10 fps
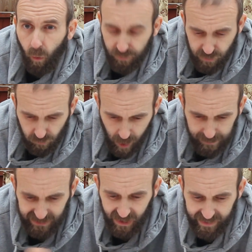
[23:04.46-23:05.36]
more
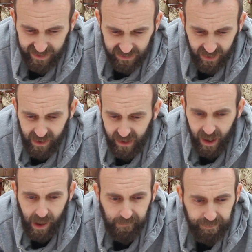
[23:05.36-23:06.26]
subscribers like this.
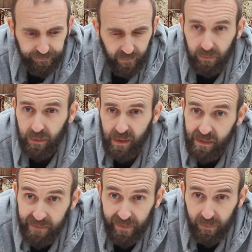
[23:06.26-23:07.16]

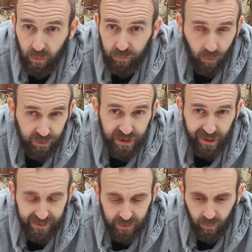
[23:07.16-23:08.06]
If anyone's got
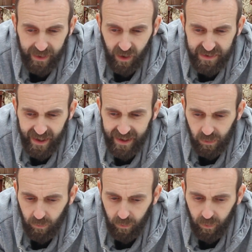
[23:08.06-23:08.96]
suggestions or any ideas or